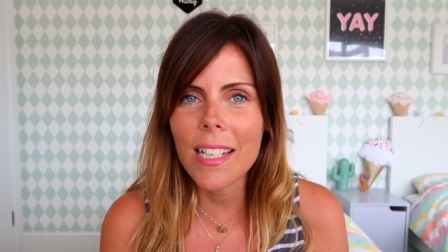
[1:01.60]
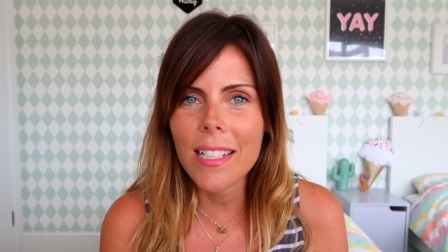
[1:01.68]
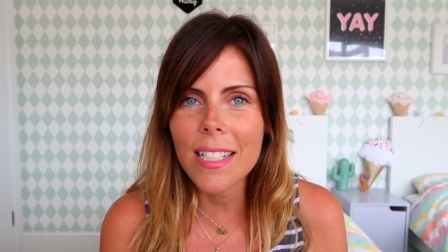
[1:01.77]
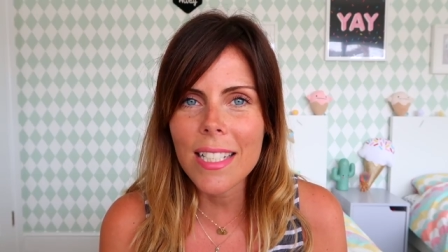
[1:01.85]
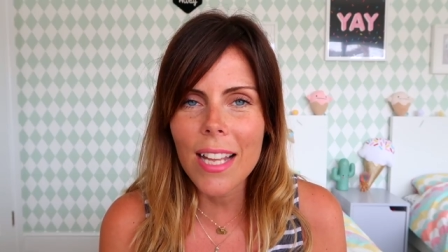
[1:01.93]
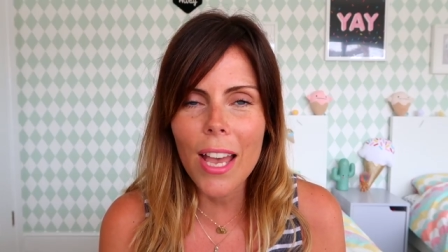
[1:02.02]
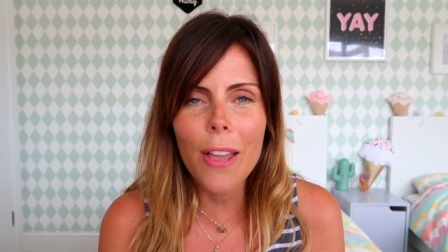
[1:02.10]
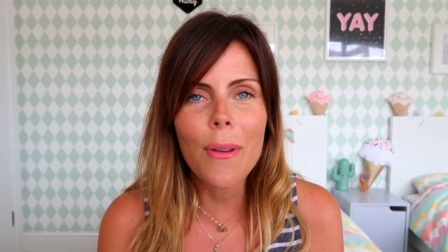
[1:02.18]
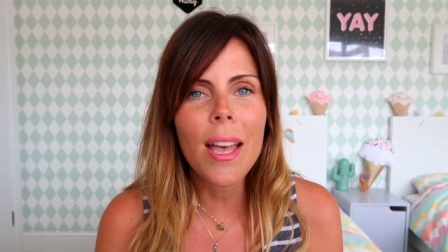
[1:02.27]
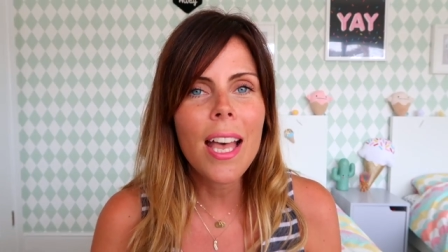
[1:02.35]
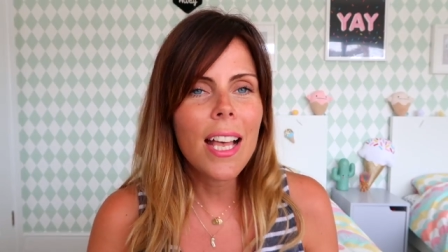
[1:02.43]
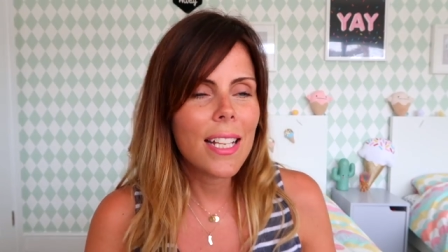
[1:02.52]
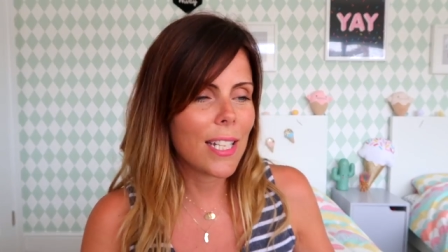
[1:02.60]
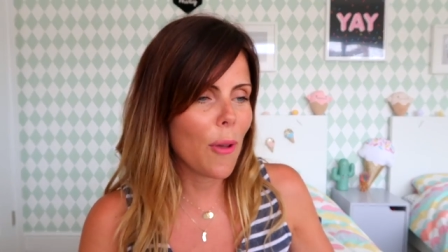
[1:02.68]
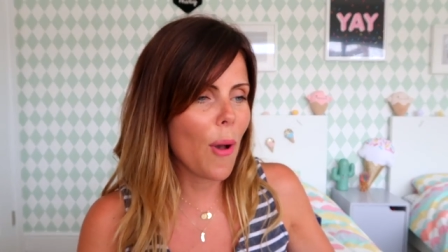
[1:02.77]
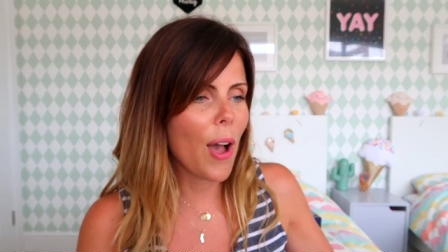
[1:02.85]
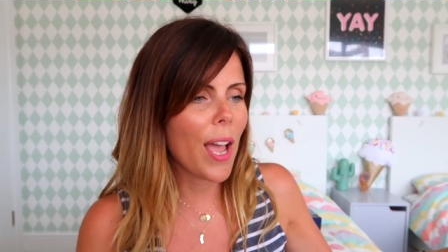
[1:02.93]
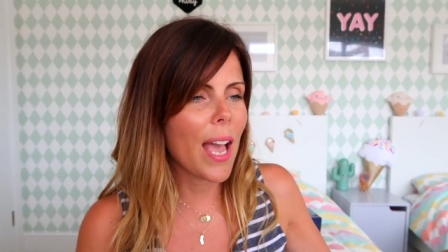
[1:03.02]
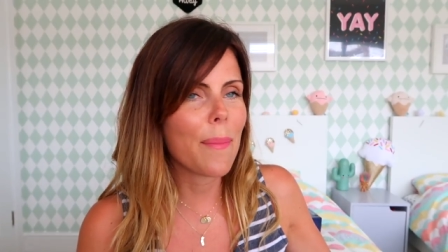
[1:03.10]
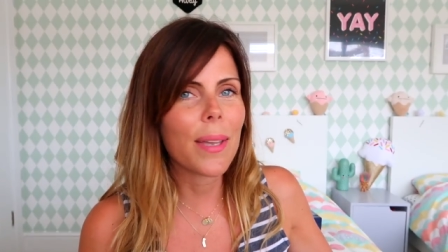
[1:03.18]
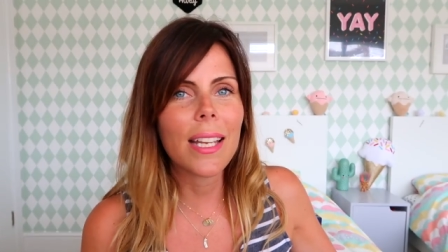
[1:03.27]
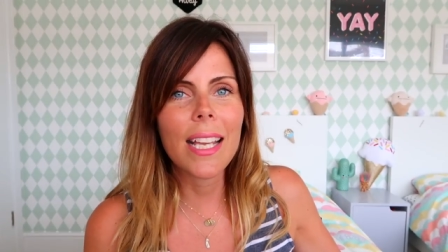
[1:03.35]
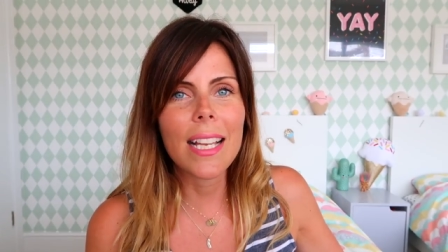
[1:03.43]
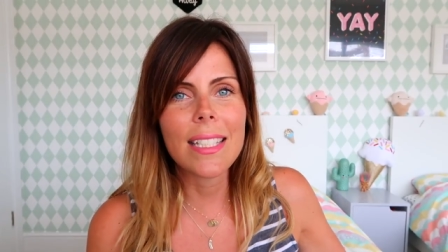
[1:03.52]
done so. So I am
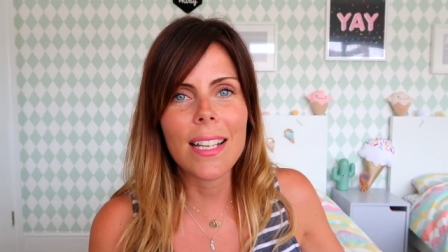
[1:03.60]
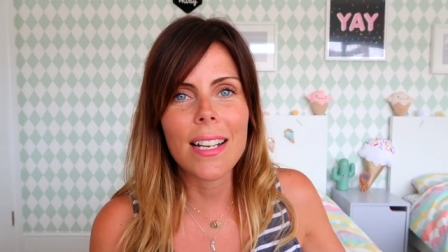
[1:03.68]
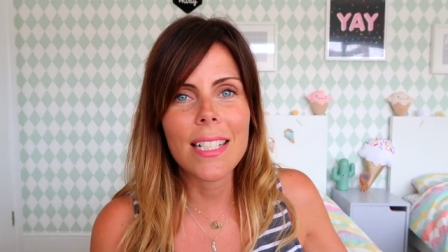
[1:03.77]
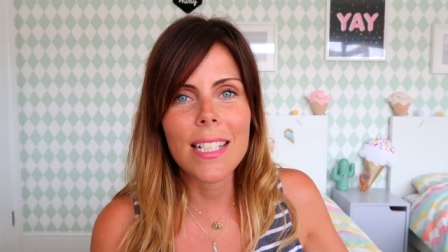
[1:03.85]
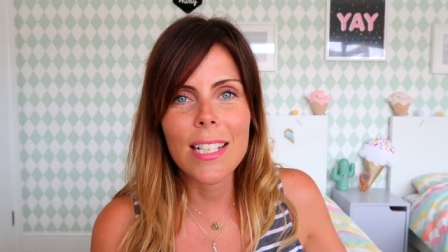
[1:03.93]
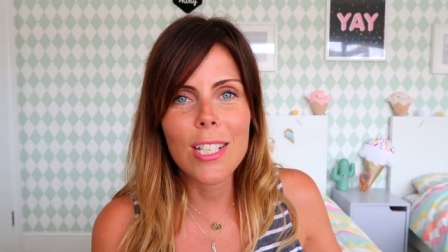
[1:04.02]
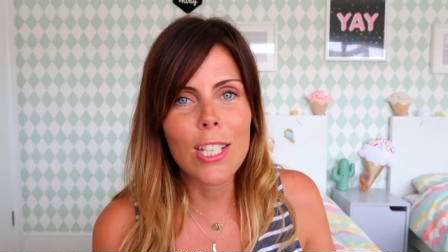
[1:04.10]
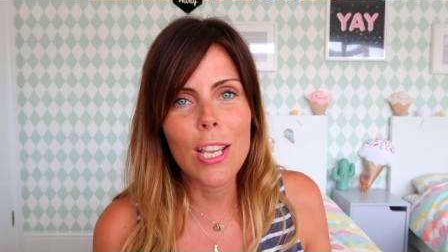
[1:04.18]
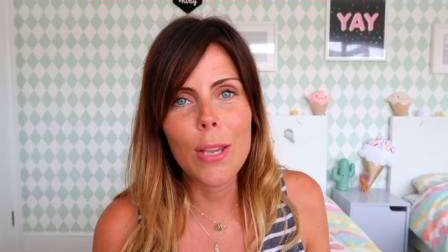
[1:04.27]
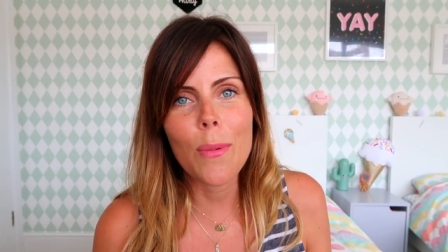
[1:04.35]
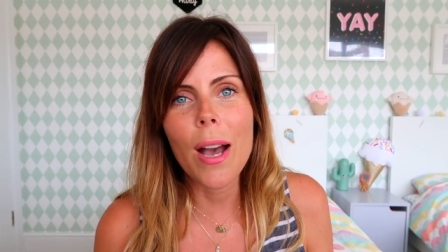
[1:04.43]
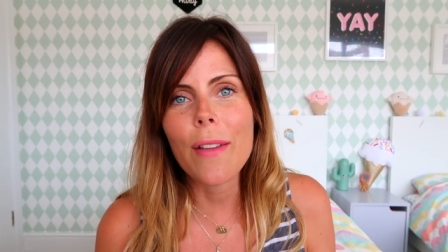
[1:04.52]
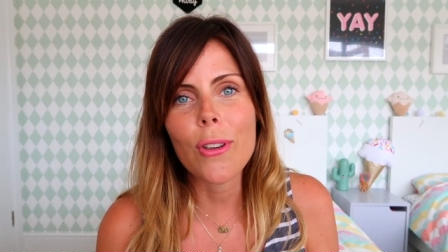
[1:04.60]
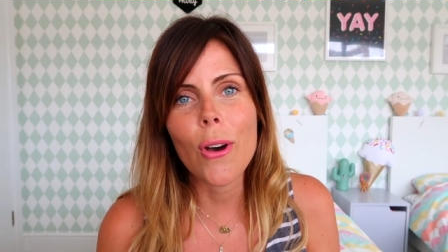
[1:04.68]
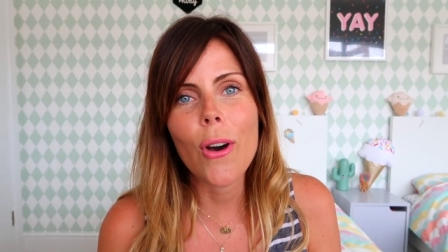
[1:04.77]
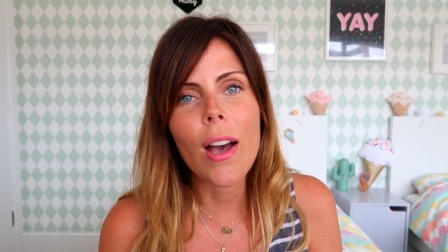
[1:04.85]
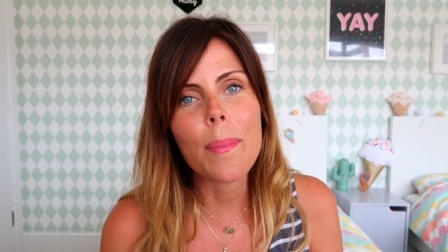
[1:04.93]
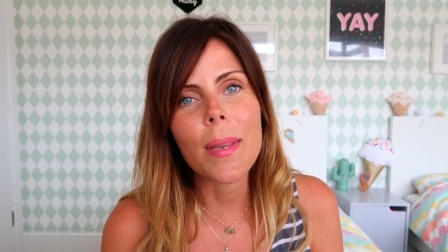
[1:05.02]
gonna get started and show you what I've got.